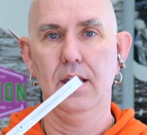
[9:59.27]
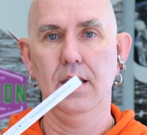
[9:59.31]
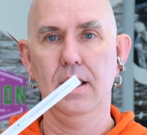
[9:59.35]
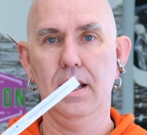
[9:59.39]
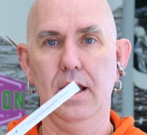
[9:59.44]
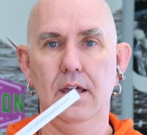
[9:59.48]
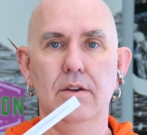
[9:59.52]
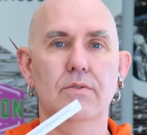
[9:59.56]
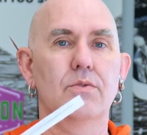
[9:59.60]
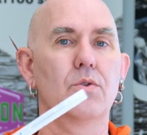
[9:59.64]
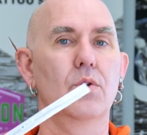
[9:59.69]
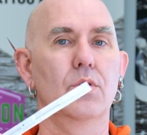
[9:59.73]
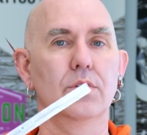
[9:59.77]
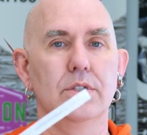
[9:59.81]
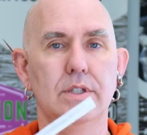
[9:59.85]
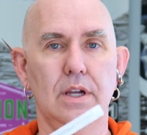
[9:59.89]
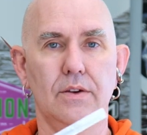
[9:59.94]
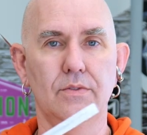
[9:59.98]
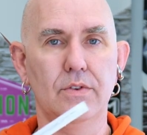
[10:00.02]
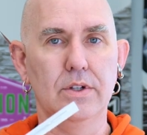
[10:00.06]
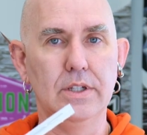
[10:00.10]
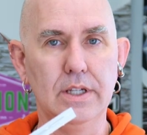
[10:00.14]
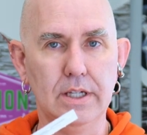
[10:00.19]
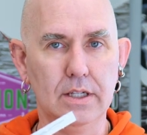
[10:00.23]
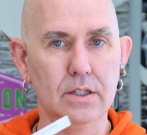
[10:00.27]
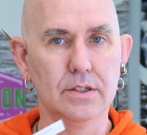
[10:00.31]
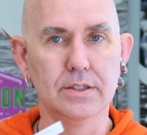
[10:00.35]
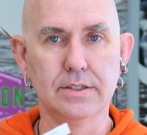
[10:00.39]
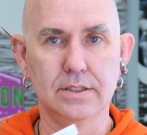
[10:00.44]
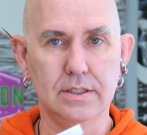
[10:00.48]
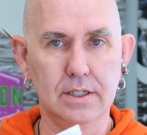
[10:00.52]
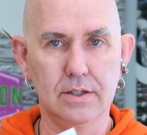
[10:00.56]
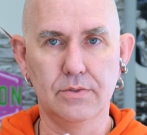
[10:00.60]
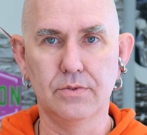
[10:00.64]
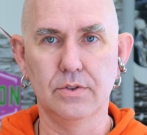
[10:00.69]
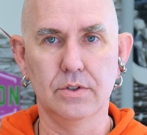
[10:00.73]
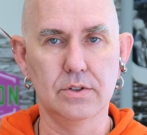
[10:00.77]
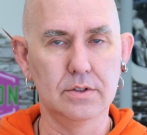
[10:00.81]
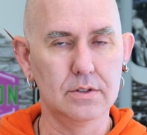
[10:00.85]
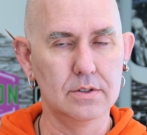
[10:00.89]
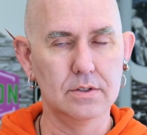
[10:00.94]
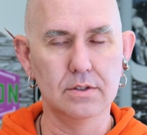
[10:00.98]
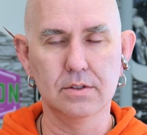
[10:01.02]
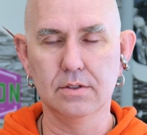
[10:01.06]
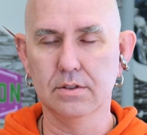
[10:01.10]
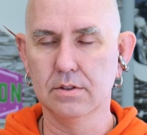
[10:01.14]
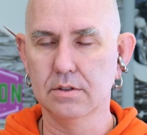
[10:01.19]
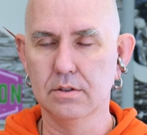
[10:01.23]
And of course, every needle is
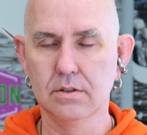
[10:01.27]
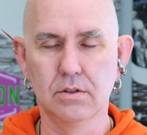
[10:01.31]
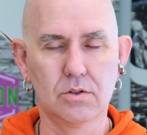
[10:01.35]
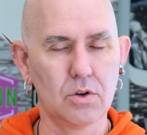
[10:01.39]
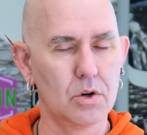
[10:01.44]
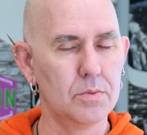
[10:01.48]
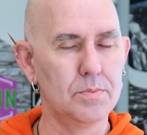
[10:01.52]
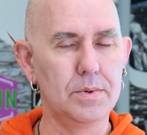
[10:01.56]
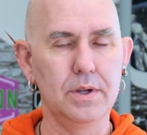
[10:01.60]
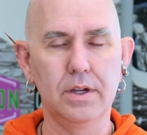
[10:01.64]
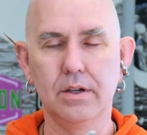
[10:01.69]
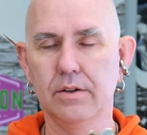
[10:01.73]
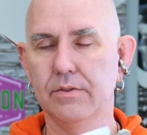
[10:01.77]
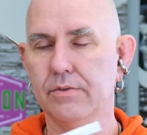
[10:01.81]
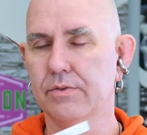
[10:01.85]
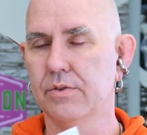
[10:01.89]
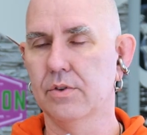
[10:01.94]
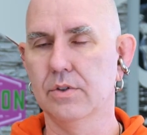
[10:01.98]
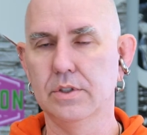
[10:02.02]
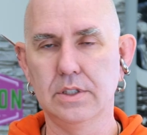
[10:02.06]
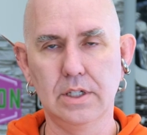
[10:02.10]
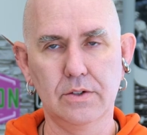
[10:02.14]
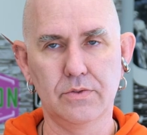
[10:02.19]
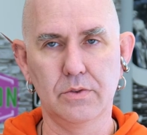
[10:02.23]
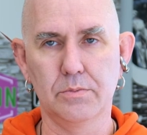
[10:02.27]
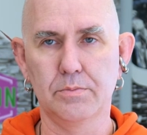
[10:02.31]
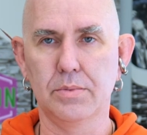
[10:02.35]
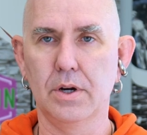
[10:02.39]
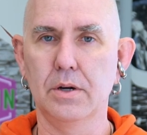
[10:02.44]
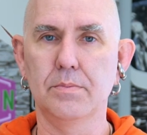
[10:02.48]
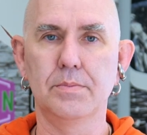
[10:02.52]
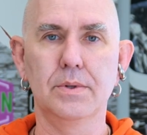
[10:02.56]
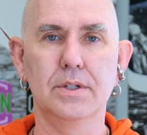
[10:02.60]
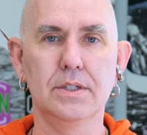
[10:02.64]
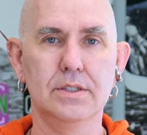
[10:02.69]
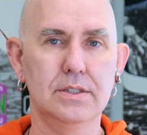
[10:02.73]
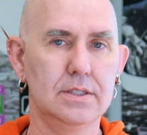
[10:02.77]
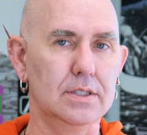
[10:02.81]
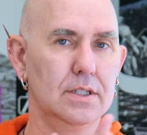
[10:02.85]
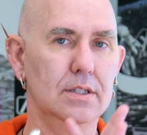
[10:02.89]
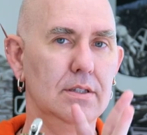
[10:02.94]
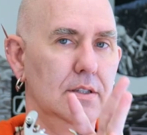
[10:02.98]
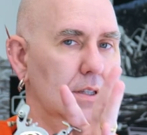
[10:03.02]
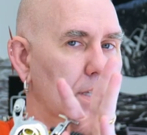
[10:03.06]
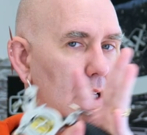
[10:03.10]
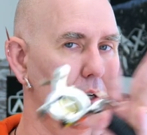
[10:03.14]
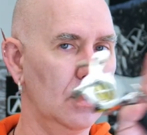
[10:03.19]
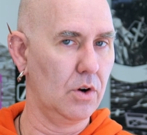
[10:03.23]
different grouping for a different purpose,
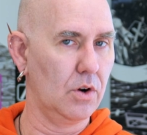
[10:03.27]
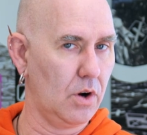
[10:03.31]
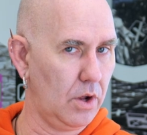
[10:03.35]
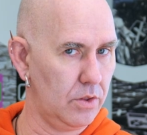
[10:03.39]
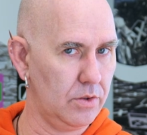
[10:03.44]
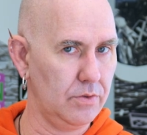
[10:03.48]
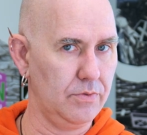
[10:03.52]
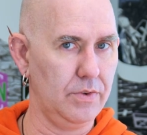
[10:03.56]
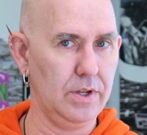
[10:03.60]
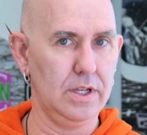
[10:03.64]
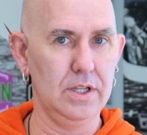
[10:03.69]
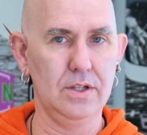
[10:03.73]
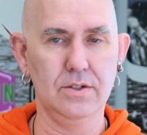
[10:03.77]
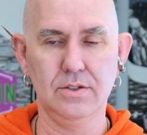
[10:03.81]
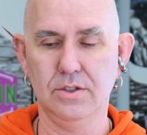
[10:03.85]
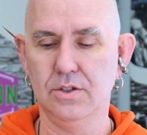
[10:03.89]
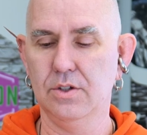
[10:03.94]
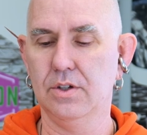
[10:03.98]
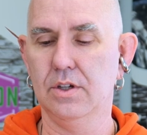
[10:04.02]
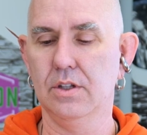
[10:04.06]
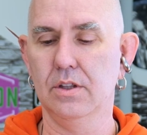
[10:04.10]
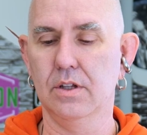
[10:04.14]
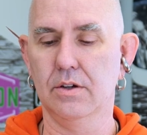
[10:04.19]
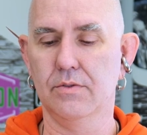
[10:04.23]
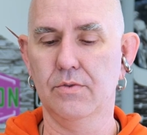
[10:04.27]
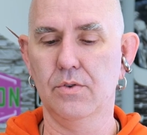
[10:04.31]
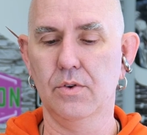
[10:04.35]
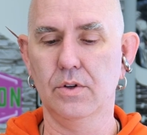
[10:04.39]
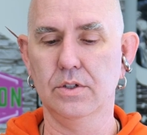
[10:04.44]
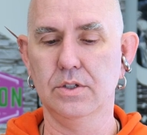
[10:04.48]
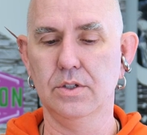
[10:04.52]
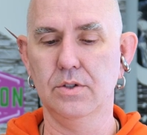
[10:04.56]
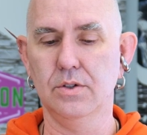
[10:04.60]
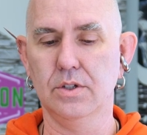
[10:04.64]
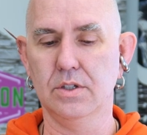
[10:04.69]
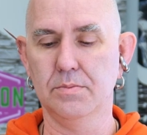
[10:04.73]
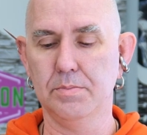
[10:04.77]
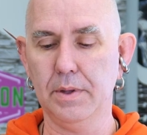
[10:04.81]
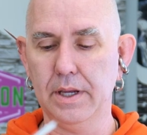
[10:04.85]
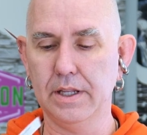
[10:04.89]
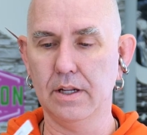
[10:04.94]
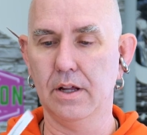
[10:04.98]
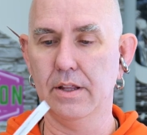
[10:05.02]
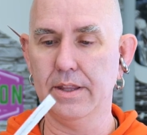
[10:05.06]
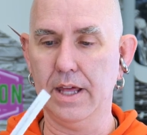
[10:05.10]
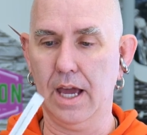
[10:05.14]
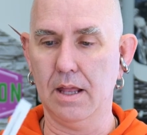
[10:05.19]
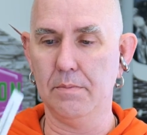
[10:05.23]
and are other videos you can look for to explain
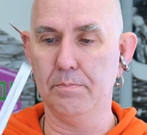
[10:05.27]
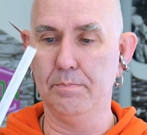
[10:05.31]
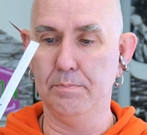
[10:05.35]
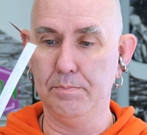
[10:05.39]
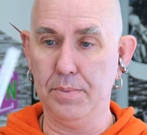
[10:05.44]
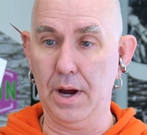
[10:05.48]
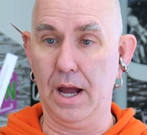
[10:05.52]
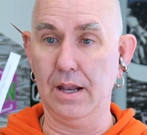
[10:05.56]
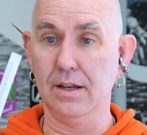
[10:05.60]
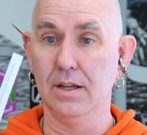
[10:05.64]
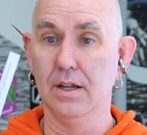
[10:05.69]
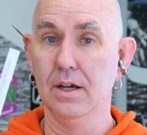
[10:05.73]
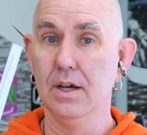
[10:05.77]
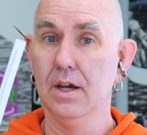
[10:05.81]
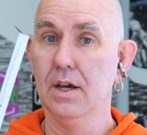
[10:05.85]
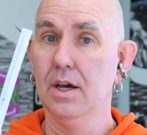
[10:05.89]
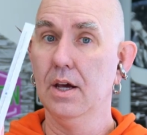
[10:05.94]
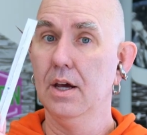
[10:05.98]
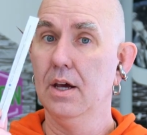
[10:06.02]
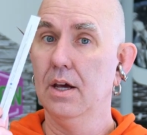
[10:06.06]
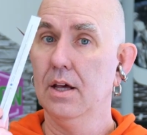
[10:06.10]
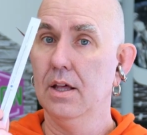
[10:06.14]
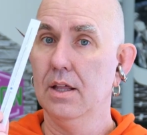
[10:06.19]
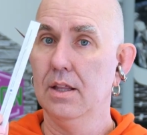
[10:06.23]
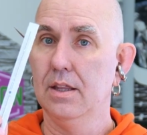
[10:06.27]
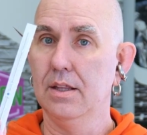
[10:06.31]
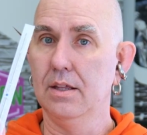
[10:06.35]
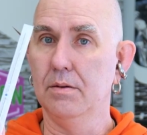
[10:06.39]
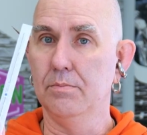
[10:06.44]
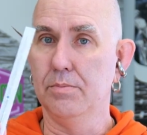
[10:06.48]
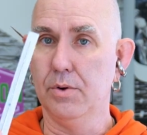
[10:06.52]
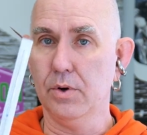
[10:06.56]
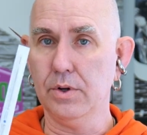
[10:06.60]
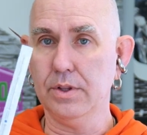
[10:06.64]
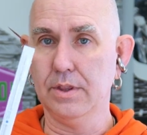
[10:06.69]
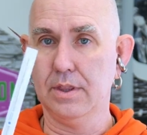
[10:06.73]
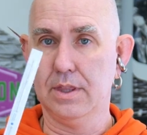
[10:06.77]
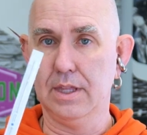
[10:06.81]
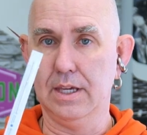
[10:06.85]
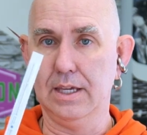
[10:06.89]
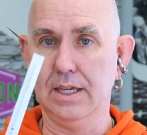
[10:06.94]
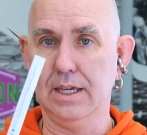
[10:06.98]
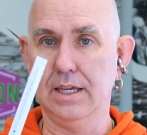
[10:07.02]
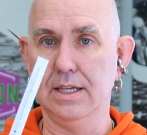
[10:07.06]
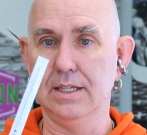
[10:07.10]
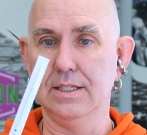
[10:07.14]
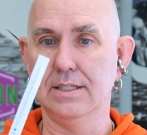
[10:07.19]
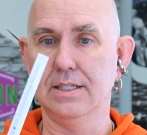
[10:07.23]
all that. But The important
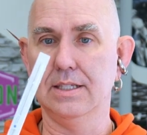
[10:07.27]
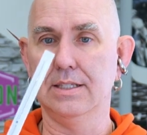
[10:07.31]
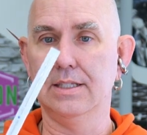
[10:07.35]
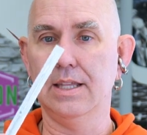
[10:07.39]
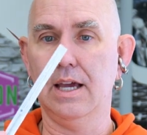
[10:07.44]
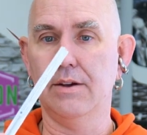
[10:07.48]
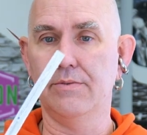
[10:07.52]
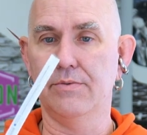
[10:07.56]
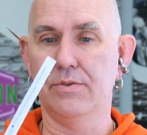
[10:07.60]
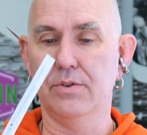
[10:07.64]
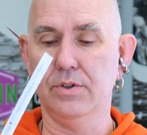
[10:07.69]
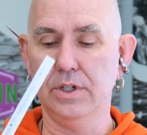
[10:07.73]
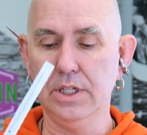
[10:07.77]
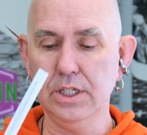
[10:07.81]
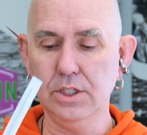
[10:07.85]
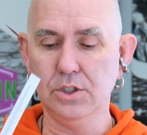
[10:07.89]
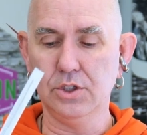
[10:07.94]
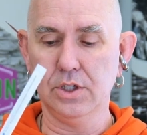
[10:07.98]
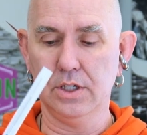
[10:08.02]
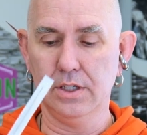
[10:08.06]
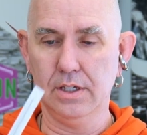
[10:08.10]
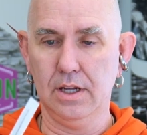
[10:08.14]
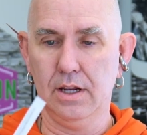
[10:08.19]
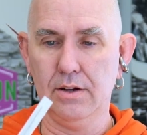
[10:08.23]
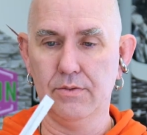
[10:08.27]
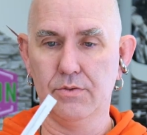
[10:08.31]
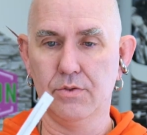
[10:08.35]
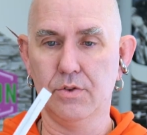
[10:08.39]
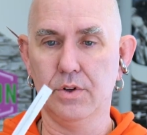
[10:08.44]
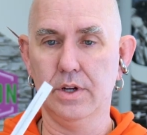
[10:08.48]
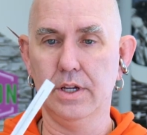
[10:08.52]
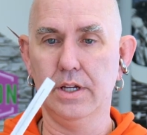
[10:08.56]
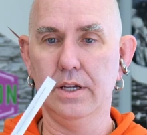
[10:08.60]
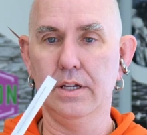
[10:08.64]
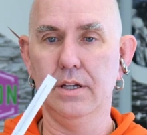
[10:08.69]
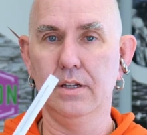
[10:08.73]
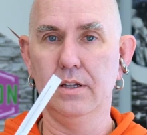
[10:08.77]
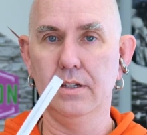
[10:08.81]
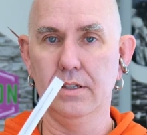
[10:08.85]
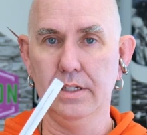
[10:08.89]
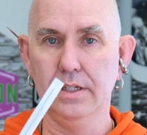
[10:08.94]
thing is that for each and every